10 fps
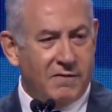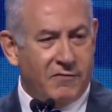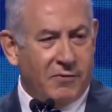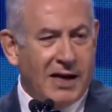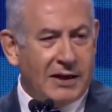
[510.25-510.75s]

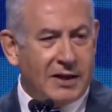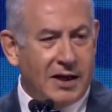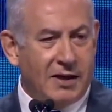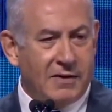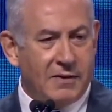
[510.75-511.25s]
for
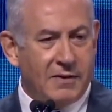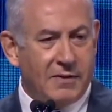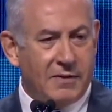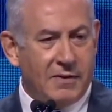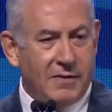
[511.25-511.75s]
mankind,
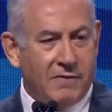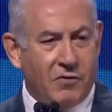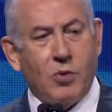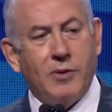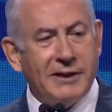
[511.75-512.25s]

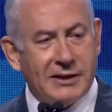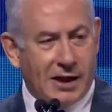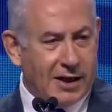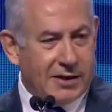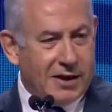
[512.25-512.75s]
for
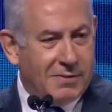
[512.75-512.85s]
womankind.